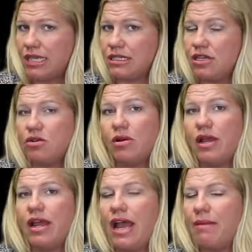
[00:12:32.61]
as a
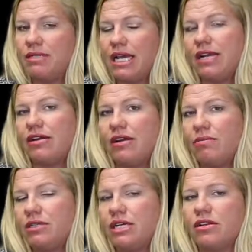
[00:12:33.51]
new habitat area
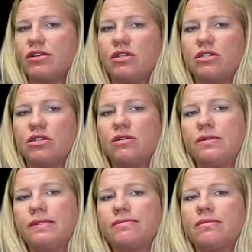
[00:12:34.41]
of particular concern.